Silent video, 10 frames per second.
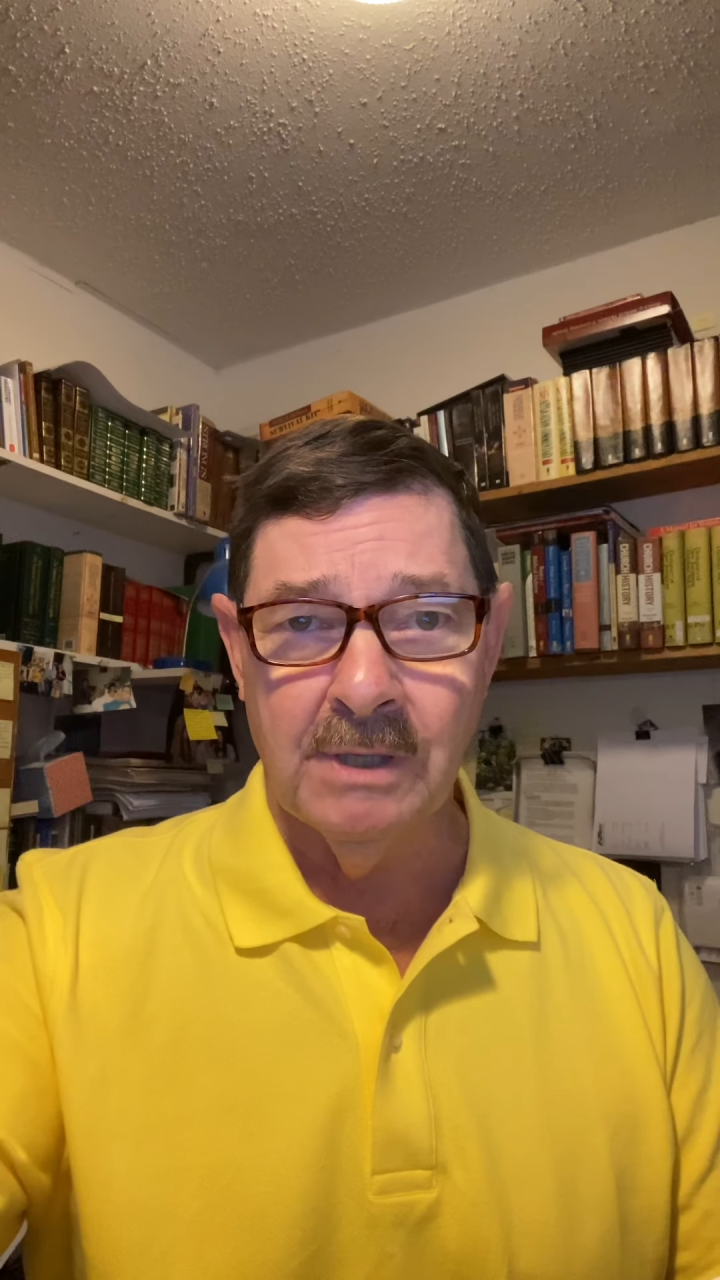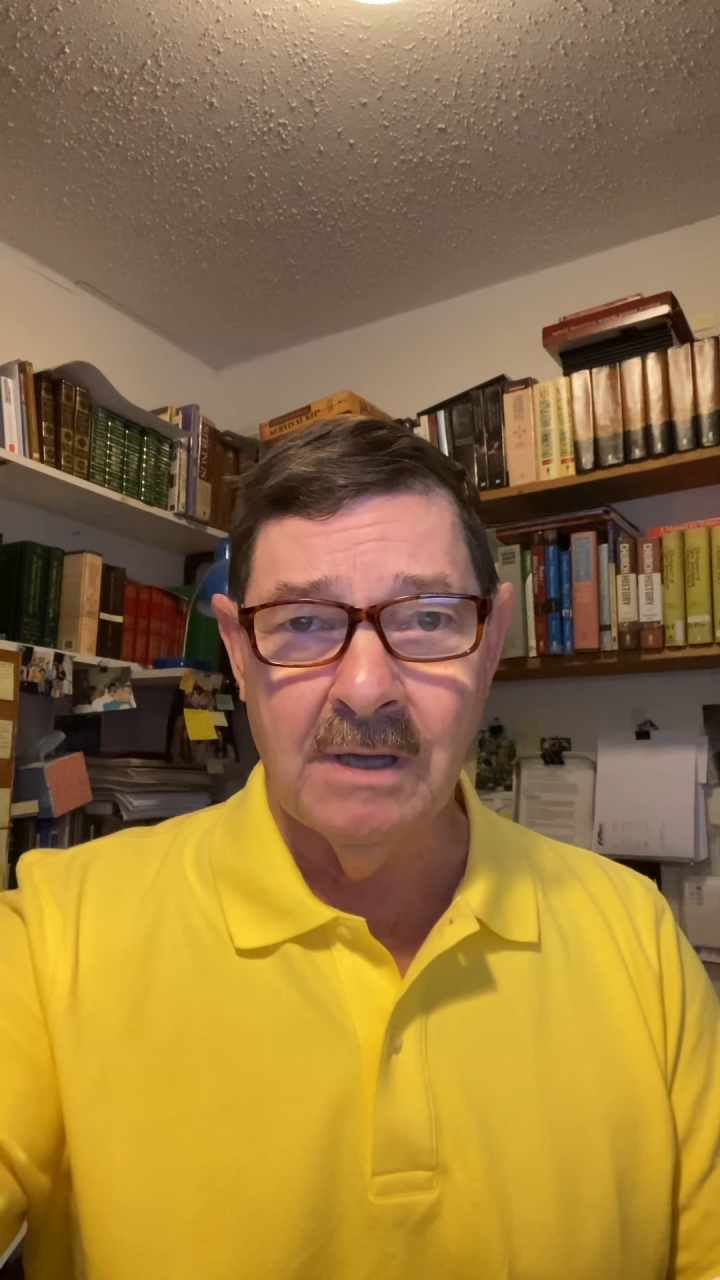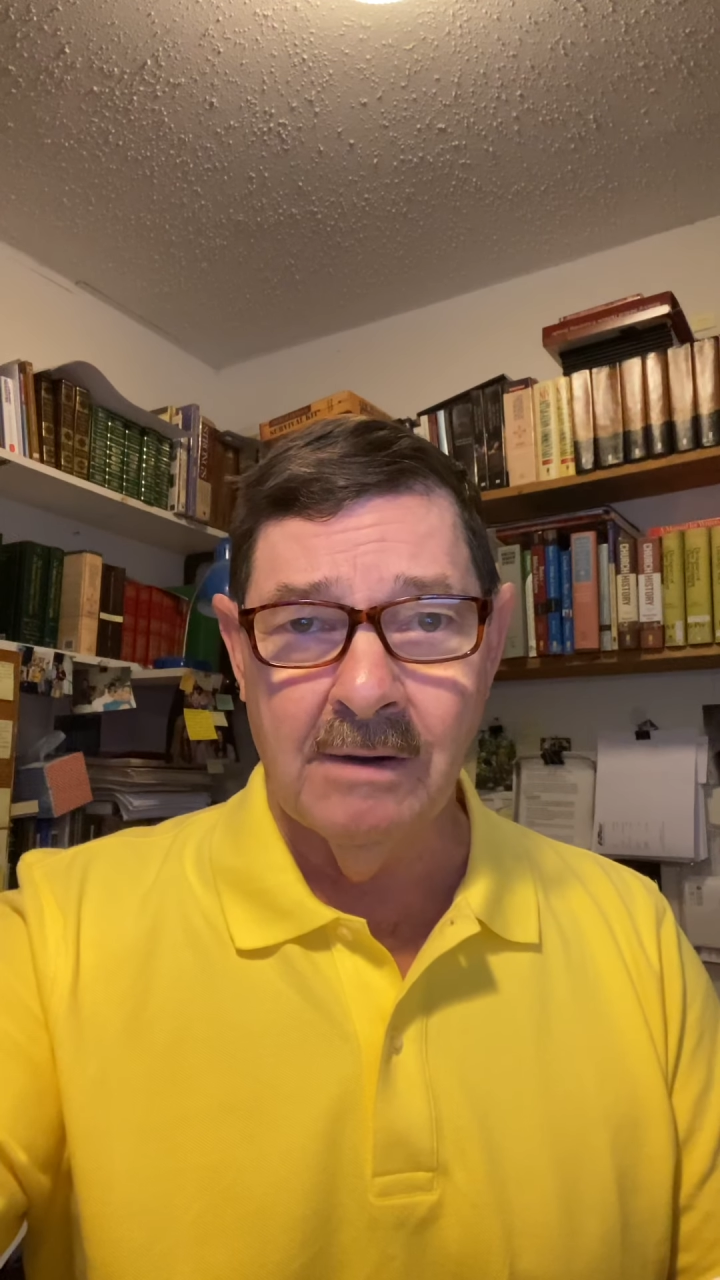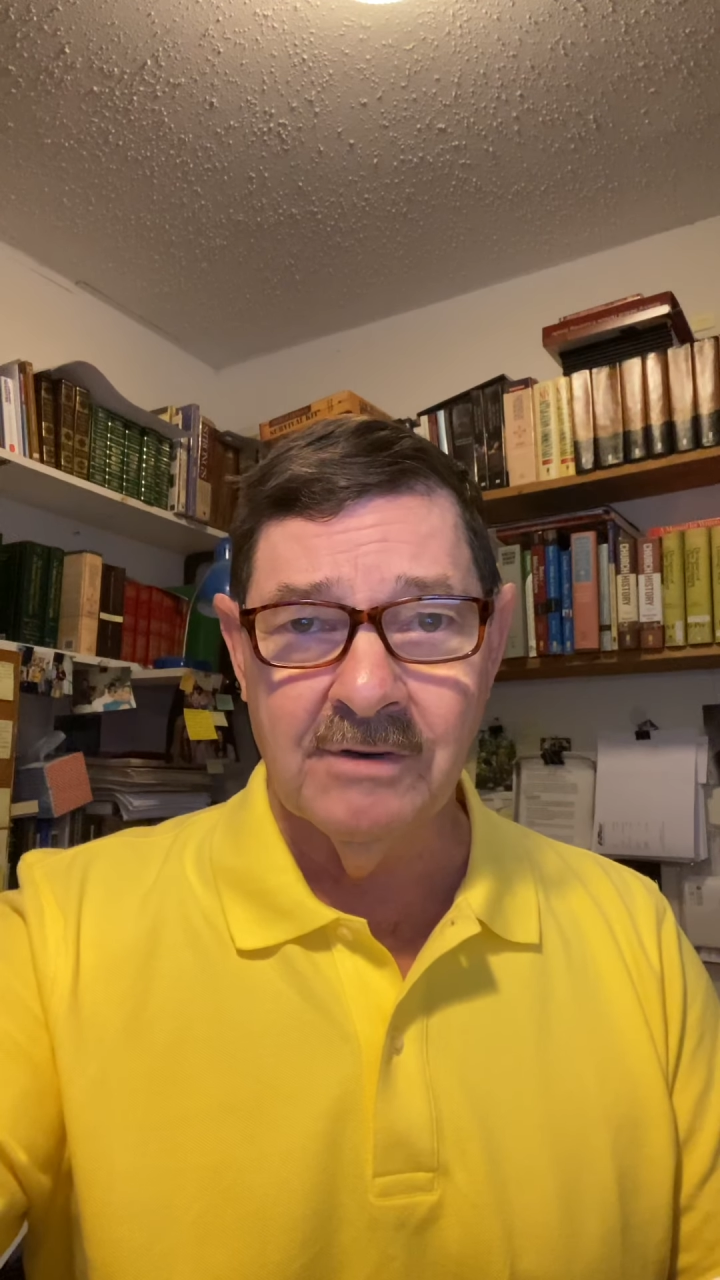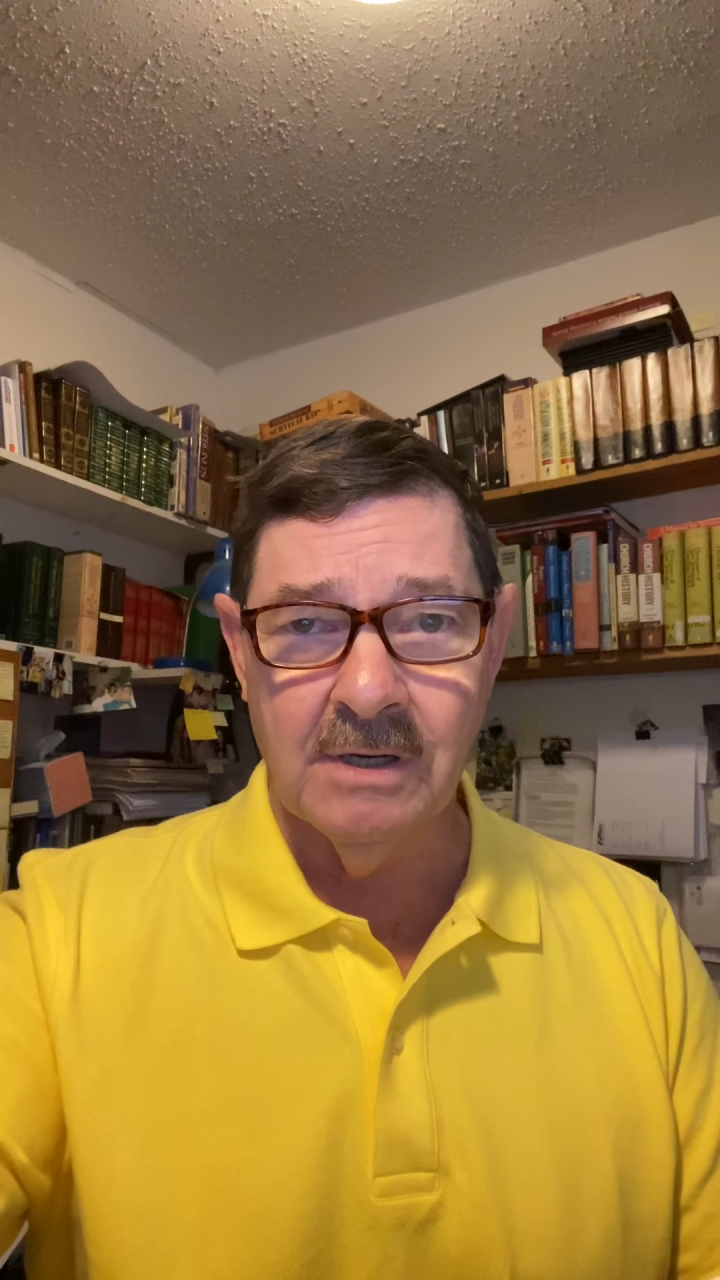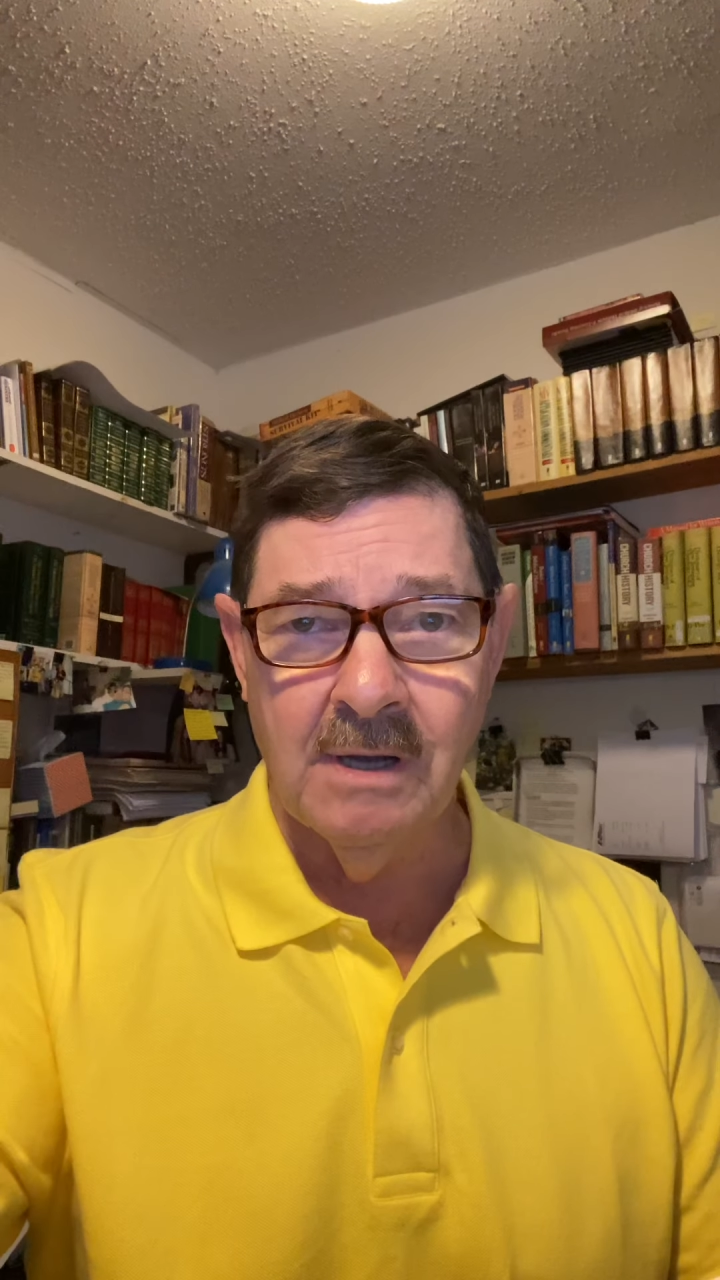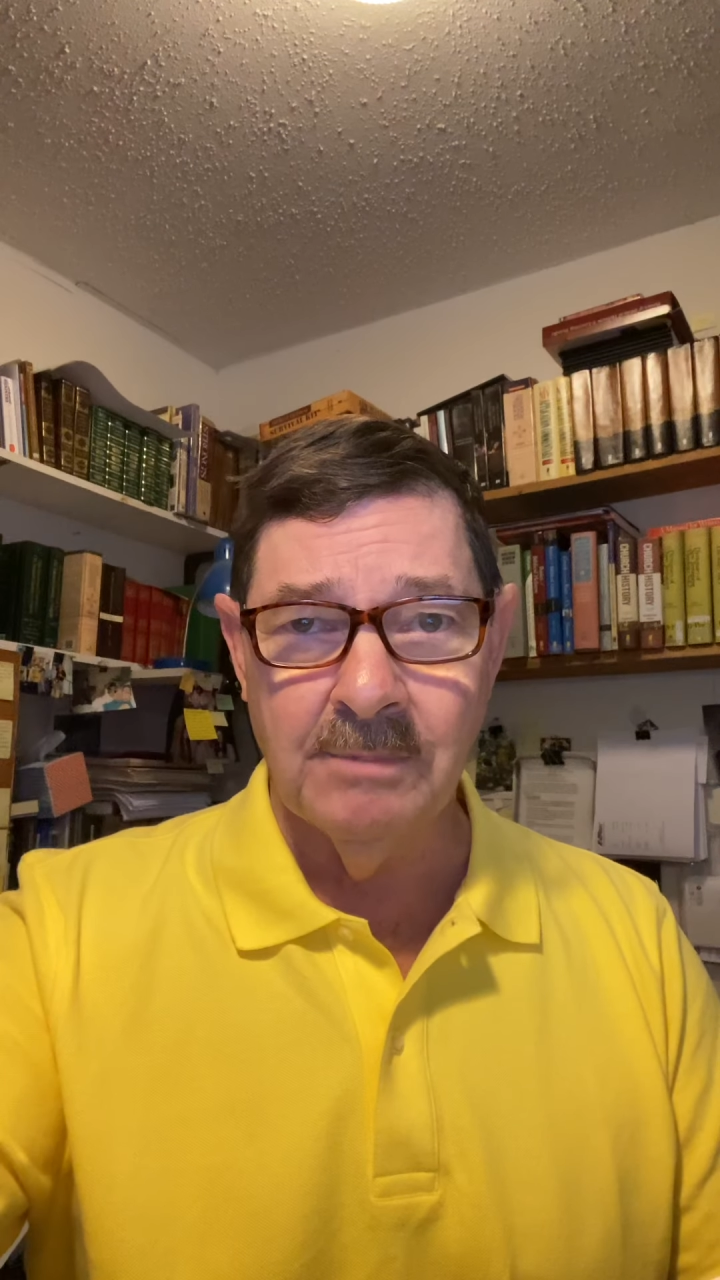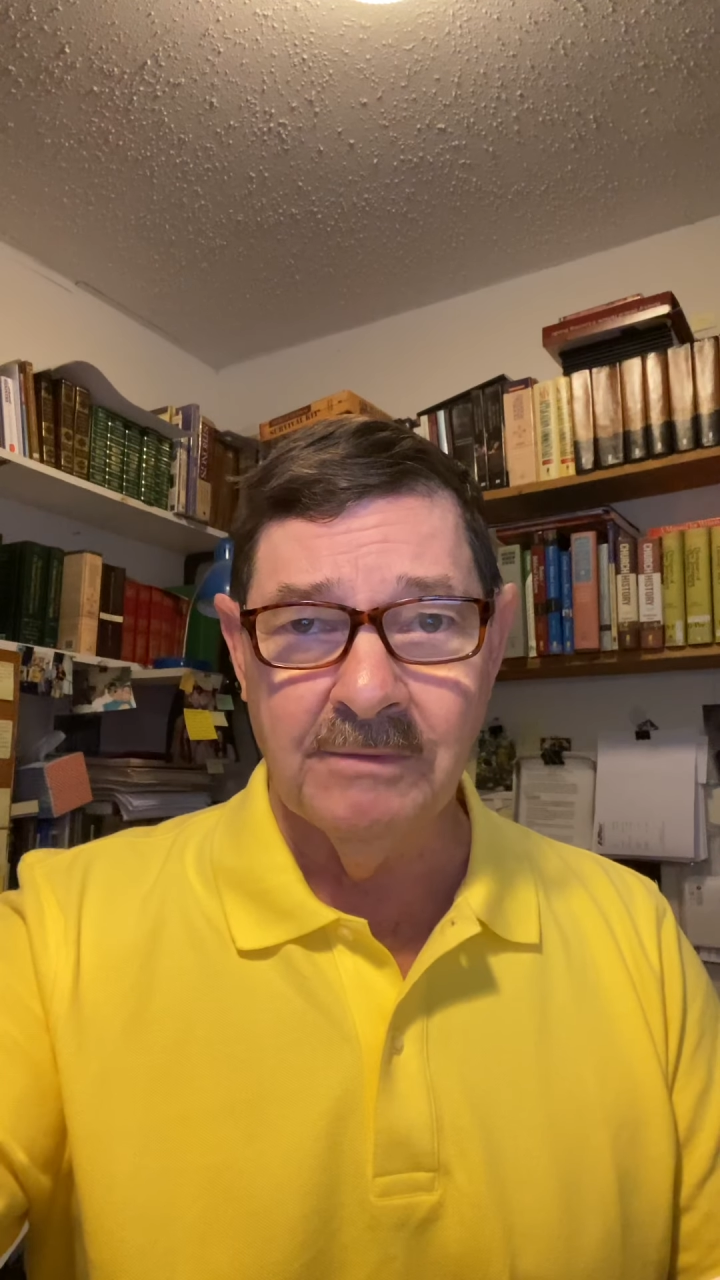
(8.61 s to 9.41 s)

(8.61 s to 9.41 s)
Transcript: cover a couple